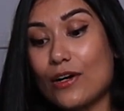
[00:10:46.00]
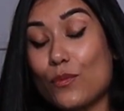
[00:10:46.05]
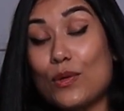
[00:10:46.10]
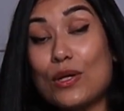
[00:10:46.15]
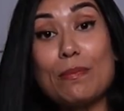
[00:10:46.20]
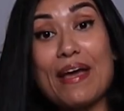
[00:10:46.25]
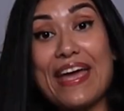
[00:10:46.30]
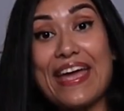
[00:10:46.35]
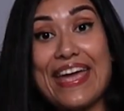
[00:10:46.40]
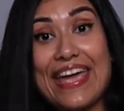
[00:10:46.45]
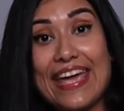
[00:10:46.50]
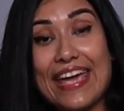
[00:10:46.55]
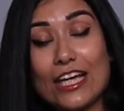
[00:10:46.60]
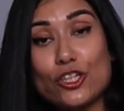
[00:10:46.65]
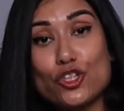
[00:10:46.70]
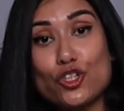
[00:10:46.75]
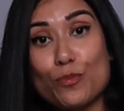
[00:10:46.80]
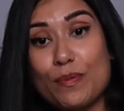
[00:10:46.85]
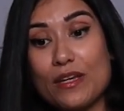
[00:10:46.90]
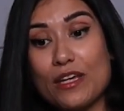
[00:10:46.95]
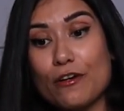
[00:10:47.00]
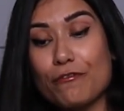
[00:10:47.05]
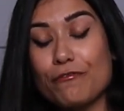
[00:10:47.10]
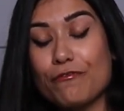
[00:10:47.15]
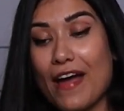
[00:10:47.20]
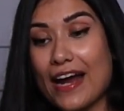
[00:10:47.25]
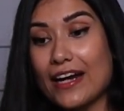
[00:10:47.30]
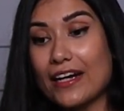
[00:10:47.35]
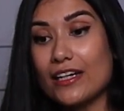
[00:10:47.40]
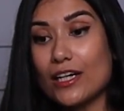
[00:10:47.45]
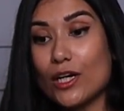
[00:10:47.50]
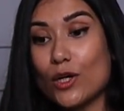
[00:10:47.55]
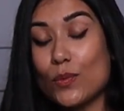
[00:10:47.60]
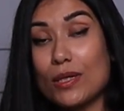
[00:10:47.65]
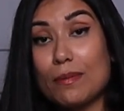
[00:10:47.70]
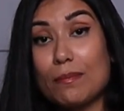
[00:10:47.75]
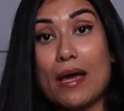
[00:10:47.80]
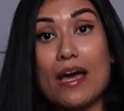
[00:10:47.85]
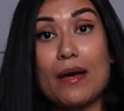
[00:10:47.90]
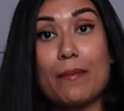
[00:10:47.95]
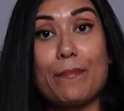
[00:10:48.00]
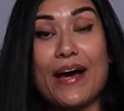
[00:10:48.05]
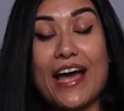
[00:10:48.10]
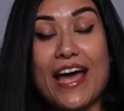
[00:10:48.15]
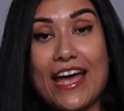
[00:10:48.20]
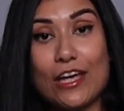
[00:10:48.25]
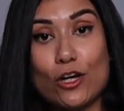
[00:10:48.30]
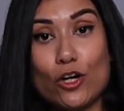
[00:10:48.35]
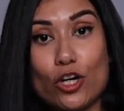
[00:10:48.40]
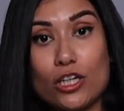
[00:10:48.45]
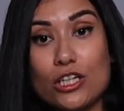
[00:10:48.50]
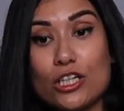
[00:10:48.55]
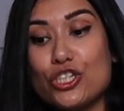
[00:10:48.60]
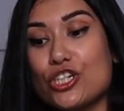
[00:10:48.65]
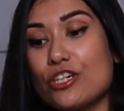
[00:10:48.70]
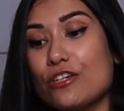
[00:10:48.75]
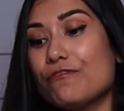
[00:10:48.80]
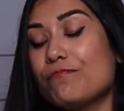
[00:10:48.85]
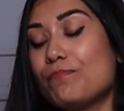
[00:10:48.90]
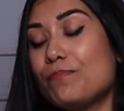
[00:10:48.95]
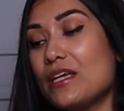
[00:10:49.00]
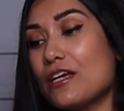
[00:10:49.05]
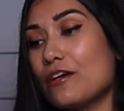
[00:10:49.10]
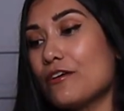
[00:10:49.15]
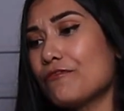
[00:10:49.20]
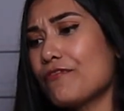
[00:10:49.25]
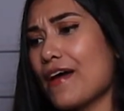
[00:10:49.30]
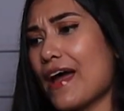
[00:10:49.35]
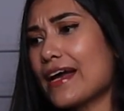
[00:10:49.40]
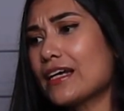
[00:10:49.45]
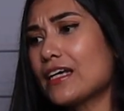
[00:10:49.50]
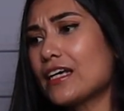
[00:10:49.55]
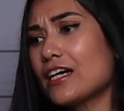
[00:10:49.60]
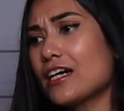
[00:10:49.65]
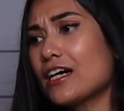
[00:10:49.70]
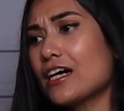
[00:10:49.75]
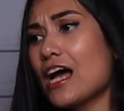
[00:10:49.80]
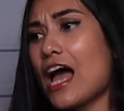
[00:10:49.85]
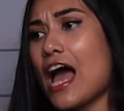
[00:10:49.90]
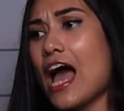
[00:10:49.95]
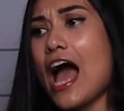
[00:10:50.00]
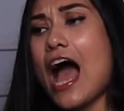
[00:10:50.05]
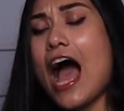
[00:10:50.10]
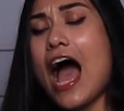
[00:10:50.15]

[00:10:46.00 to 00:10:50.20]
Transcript: will my age be a factor? Will my biology be a factor?